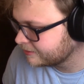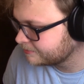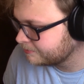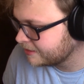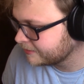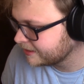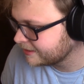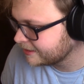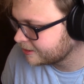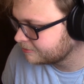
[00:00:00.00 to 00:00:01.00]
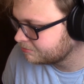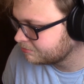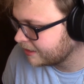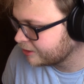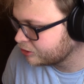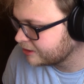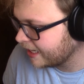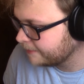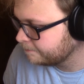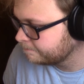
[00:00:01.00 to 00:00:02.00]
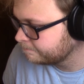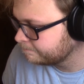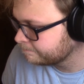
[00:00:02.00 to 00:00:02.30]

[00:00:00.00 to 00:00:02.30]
That was minimalistic. I had a good time.